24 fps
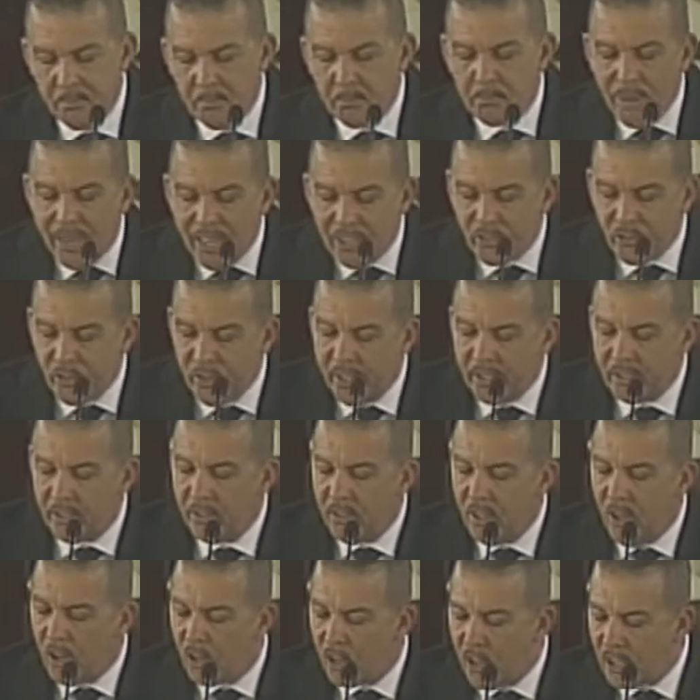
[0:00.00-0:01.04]

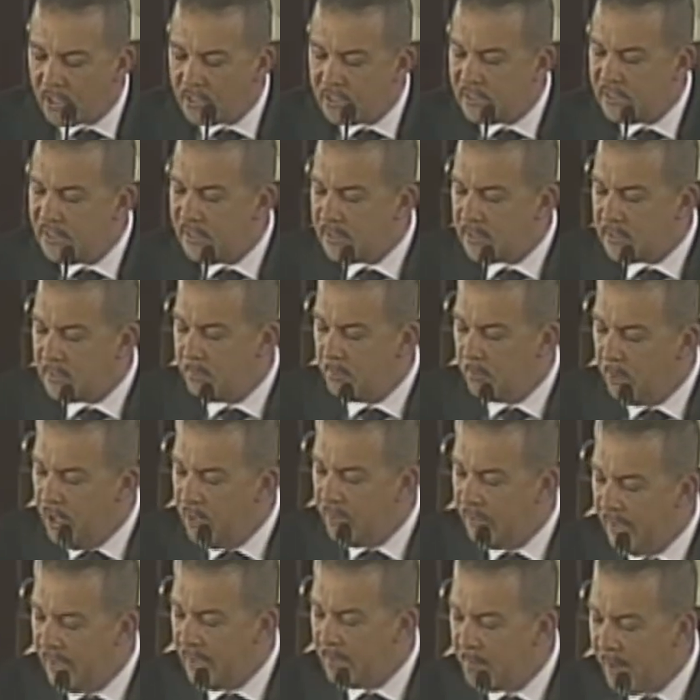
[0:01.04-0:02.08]
Patrick Augustus
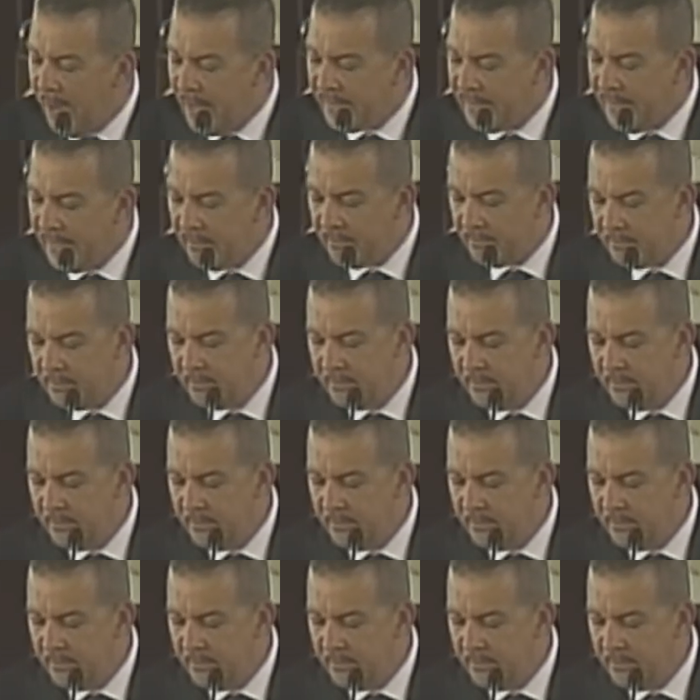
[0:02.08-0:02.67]
Mervyn Manning